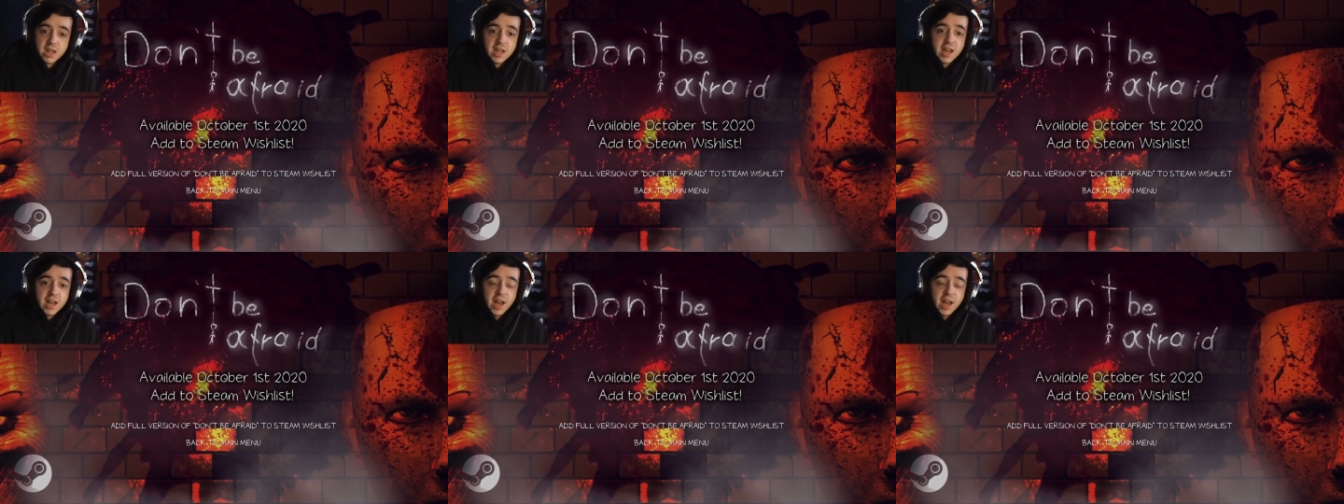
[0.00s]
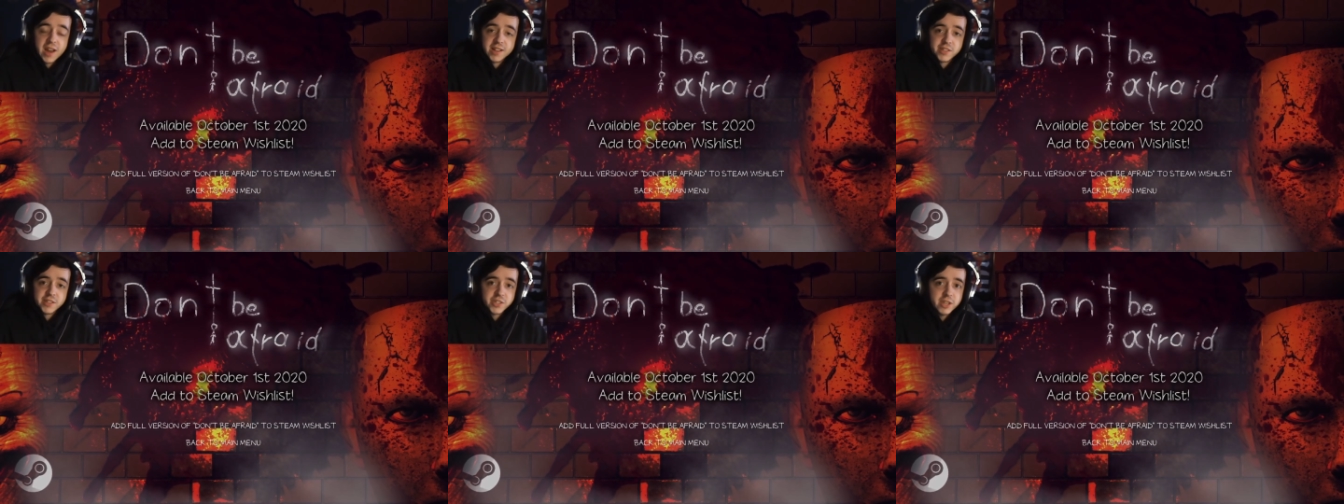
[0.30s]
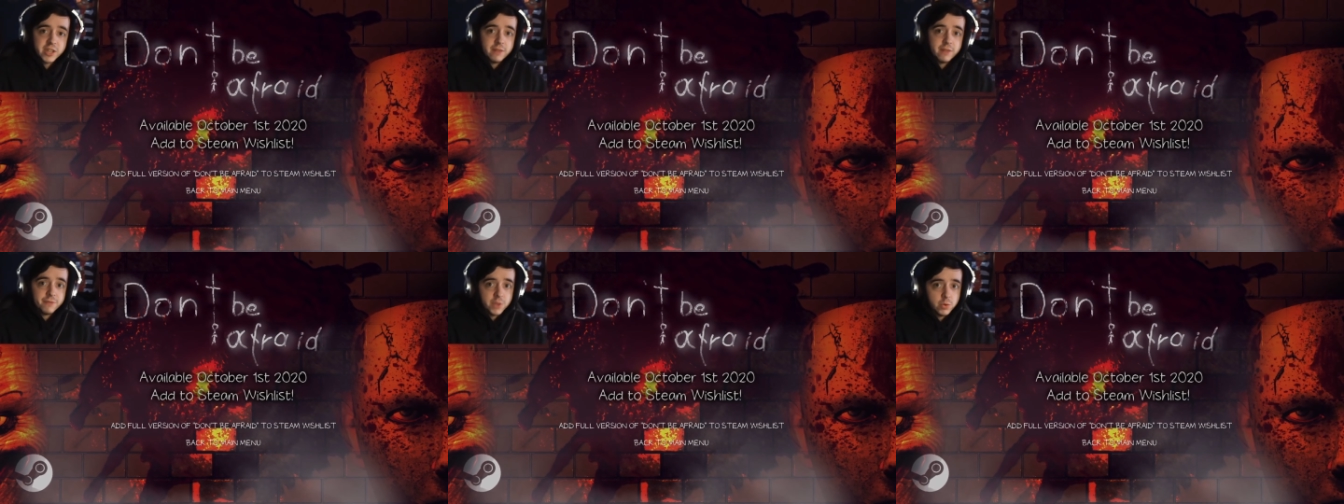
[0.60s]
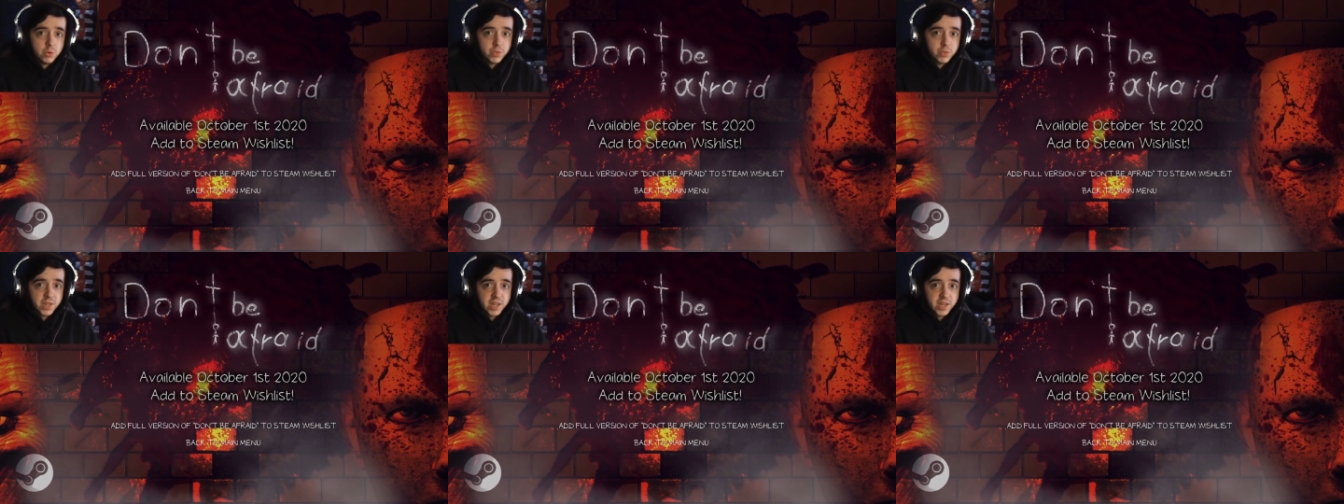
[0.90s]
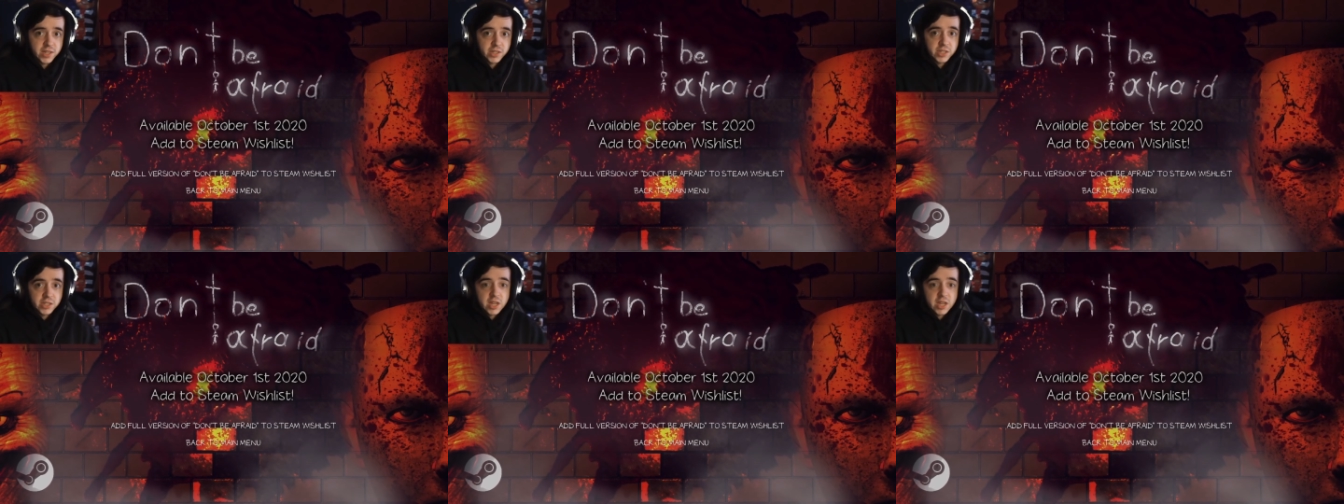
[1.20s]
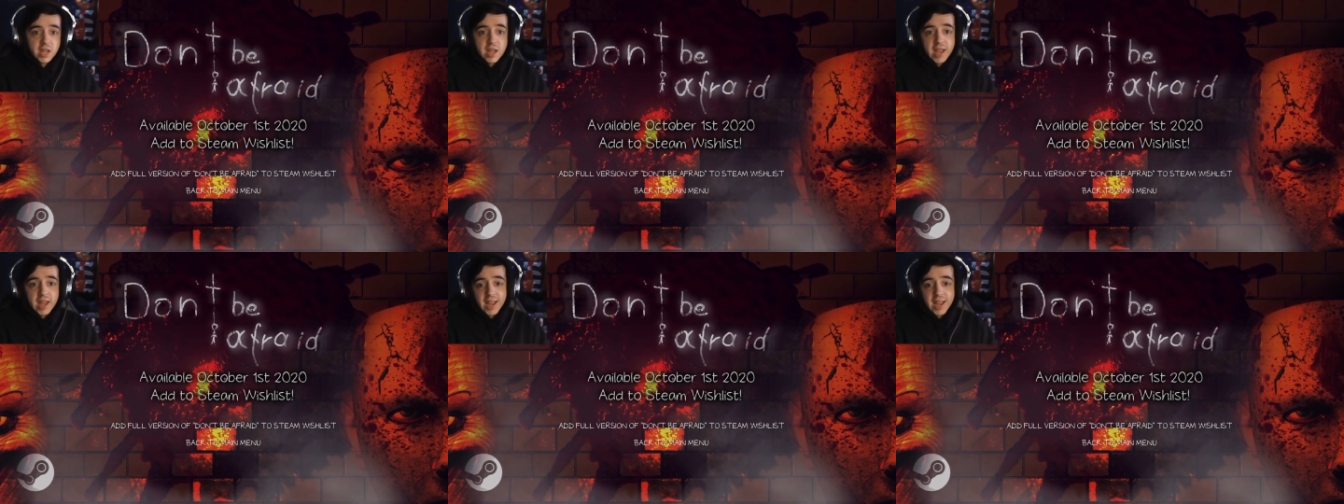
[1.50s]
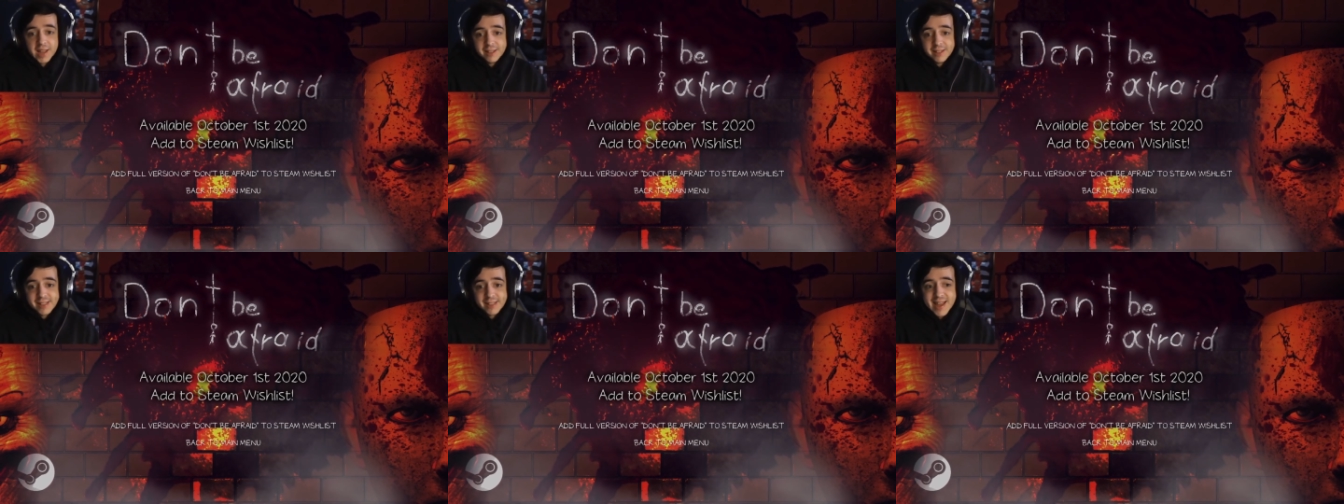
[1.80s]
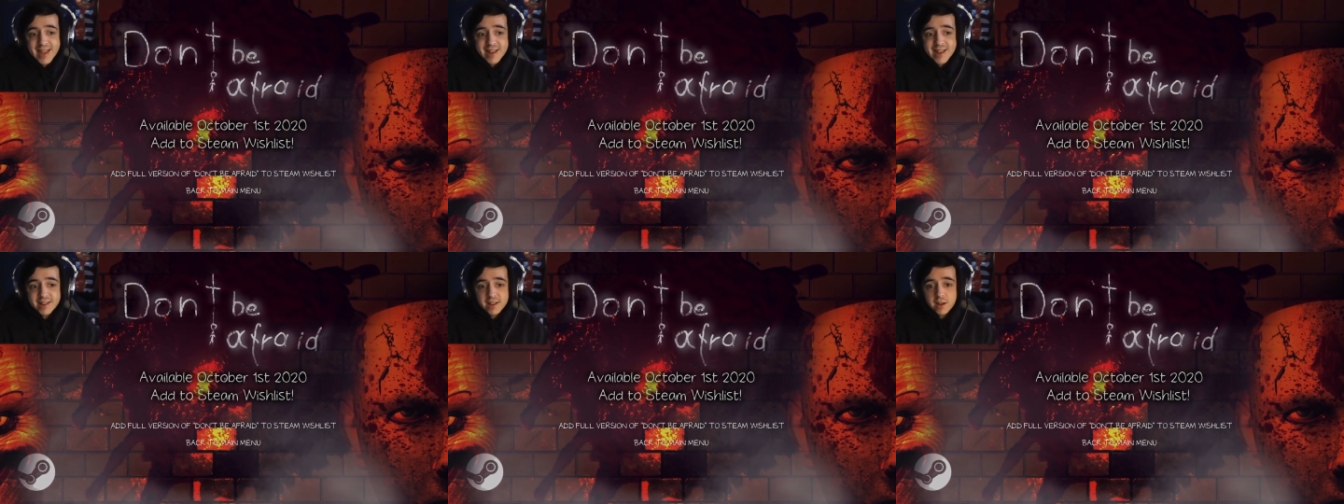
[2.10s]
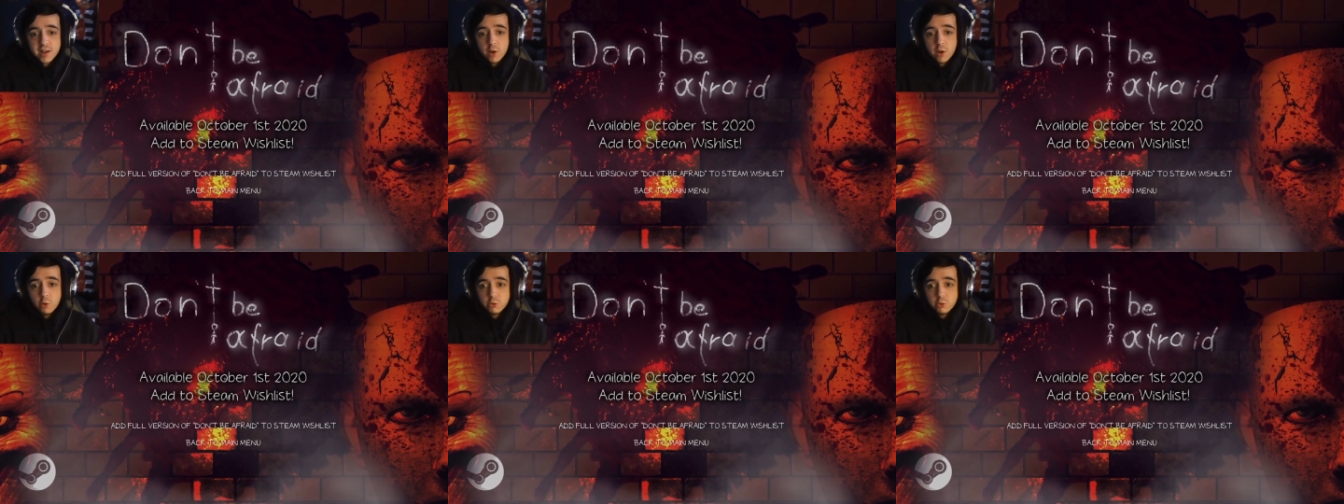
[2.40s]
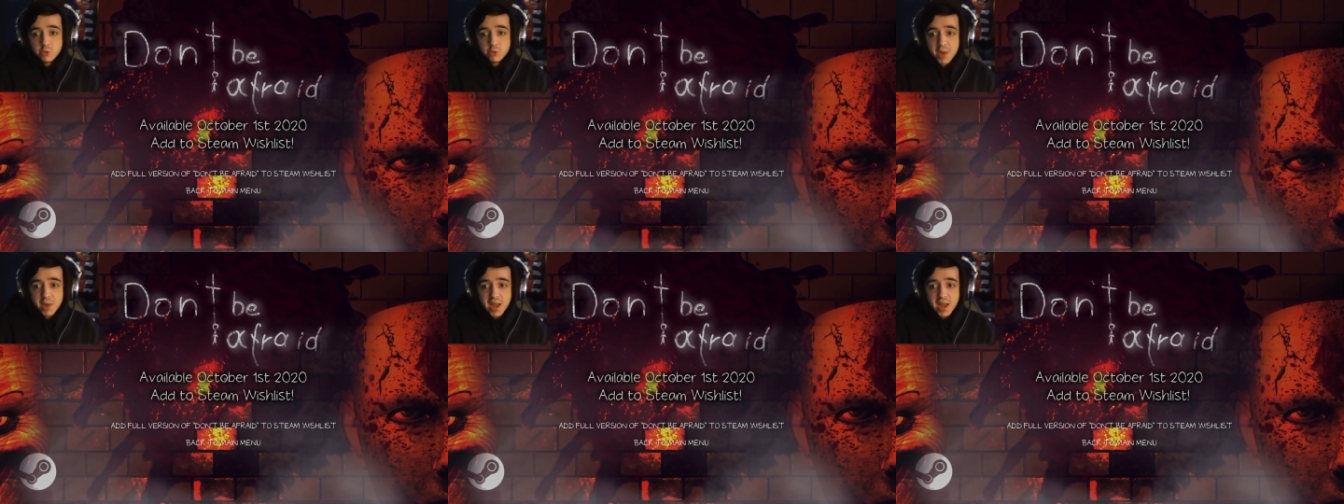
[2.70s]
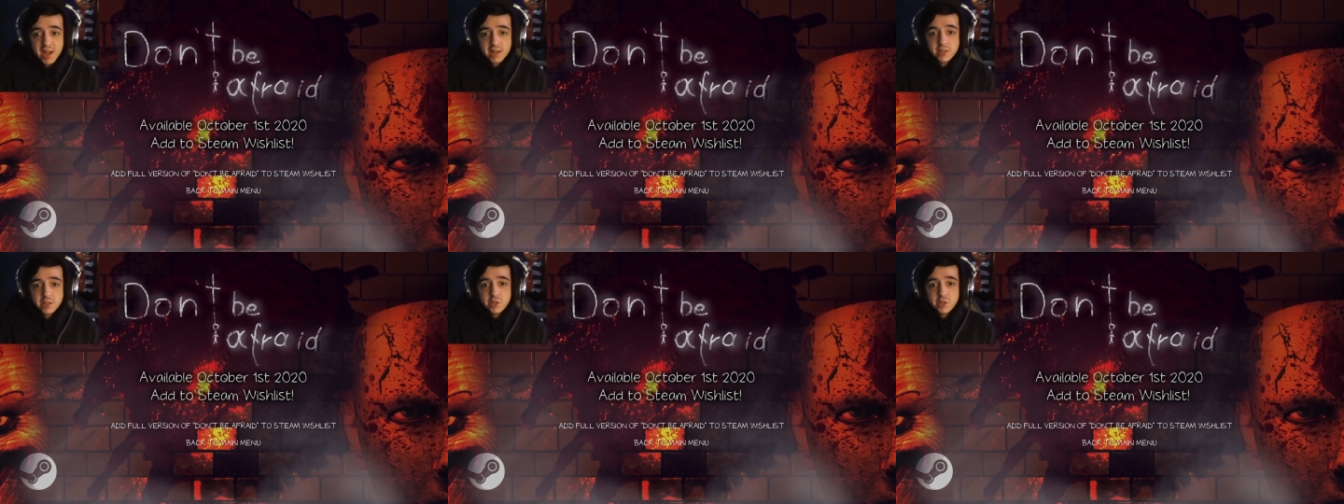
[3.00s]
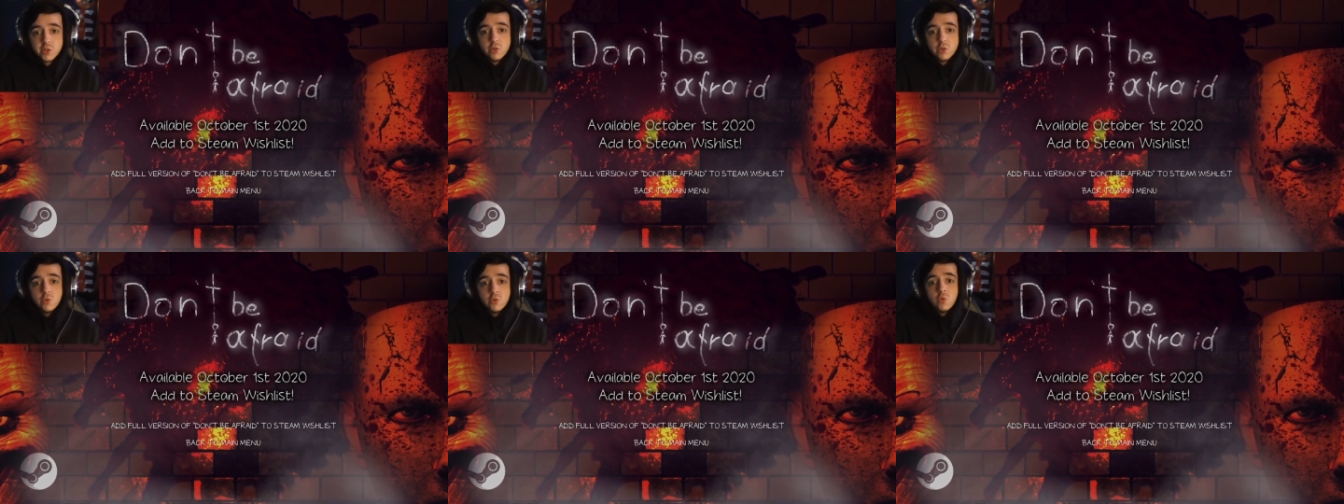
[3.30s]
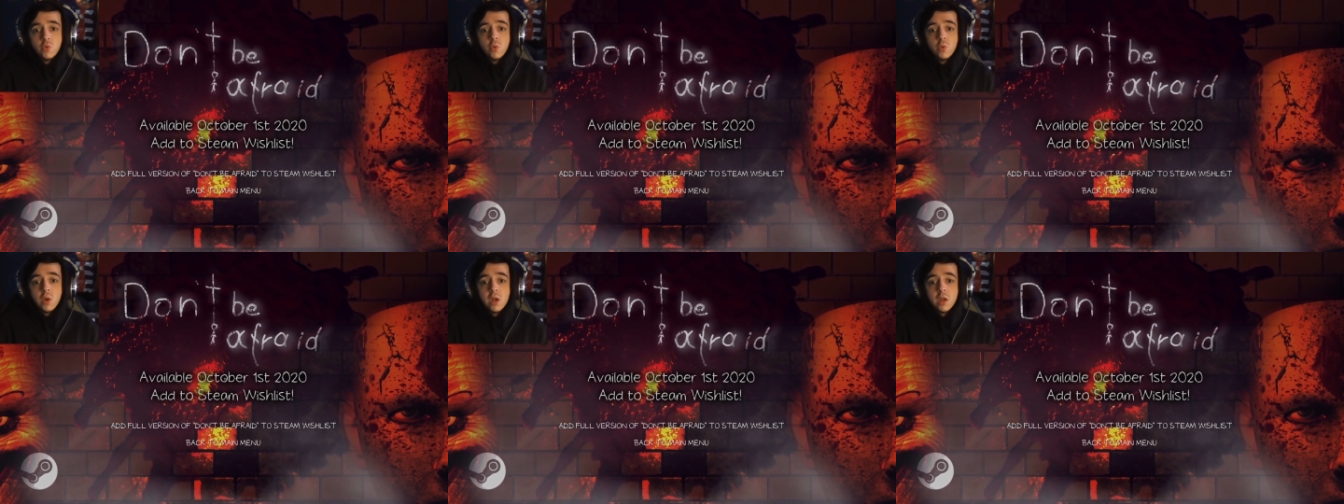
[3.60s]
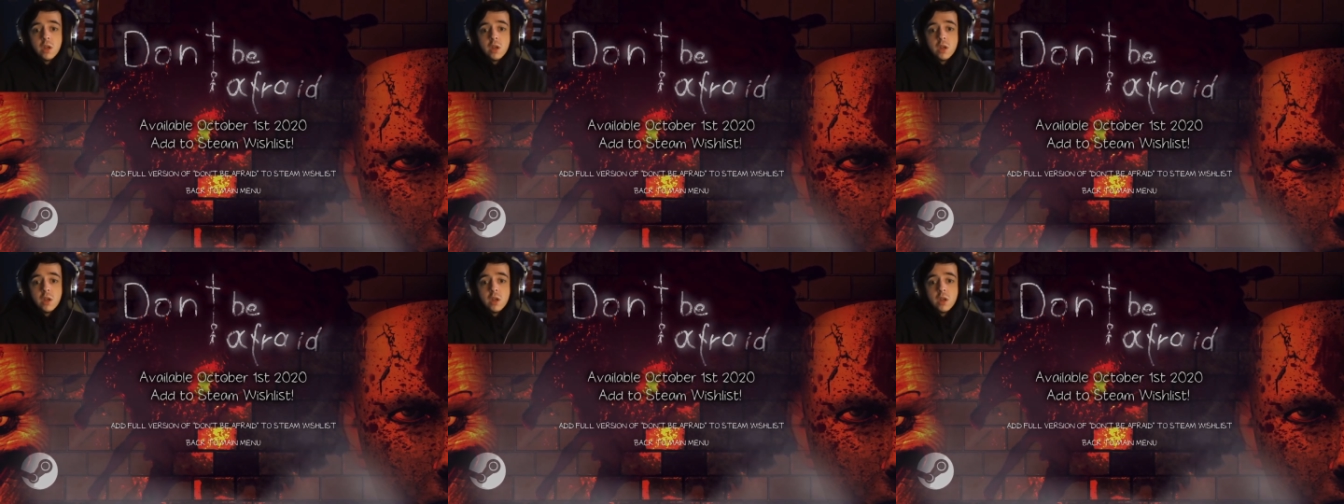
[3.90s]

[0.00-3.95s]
I didn't see a few things, and that goes back to